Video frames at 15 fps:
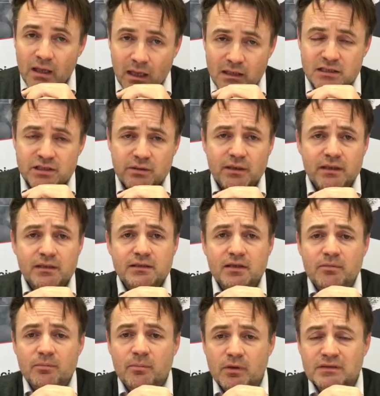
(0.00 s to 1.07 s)
actually
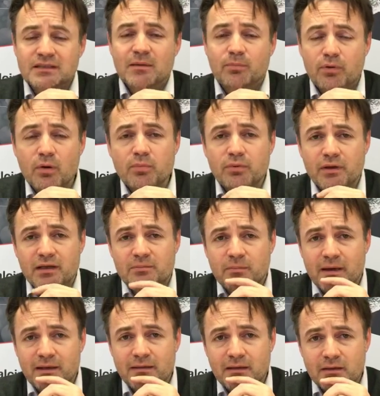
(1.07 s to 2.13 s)
the most appropriate
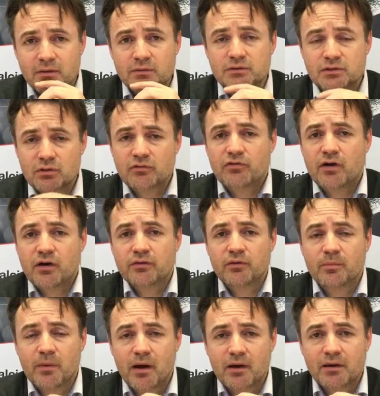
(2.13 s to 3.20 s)
material so far on
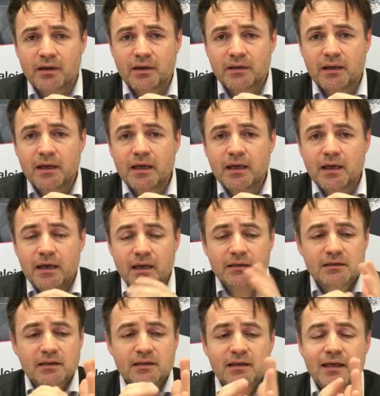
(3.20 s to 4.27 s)
the market
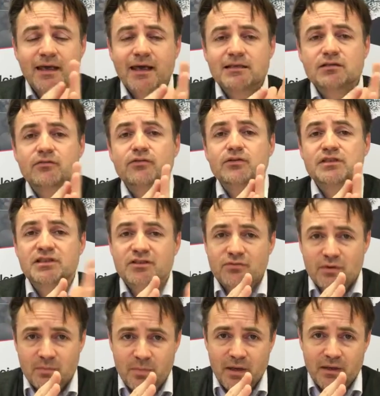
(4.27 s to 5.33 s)
is in the case of the
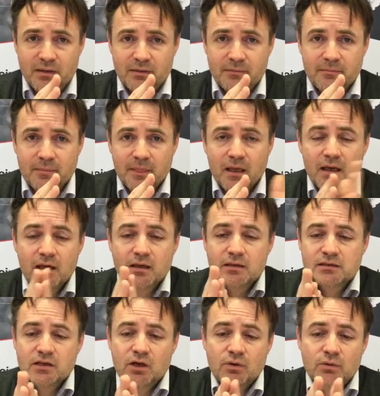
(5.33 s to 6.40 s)
stripping.
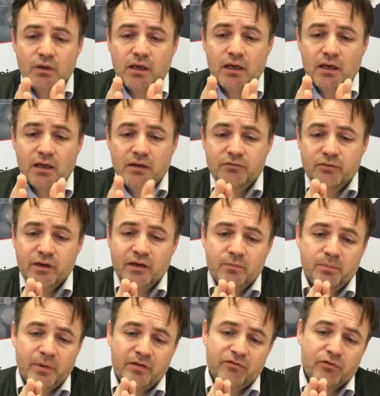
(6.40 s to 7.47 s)
So if you get a
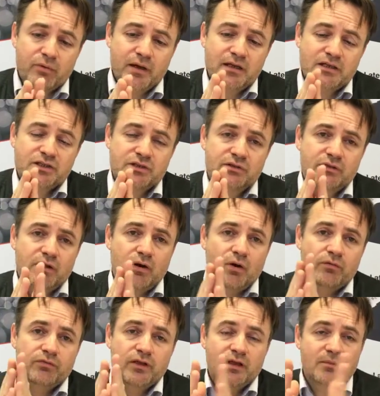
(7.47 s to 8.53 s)
perforation
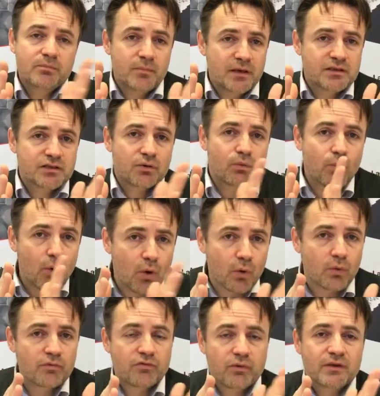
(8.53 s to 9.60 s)
of the mesial
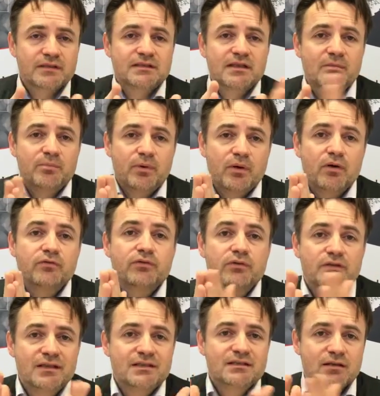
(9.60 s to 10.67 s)
wall, for example, of the
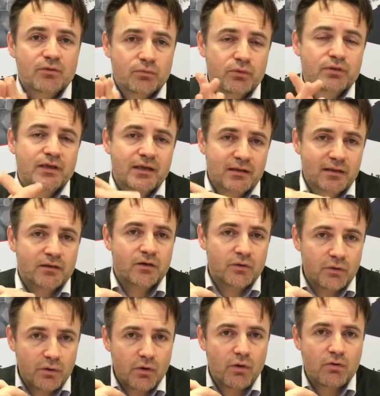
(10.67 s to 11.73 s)
distal root canal and the
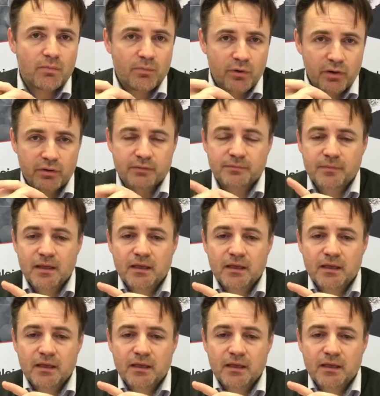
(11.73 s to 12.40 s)
lower molar,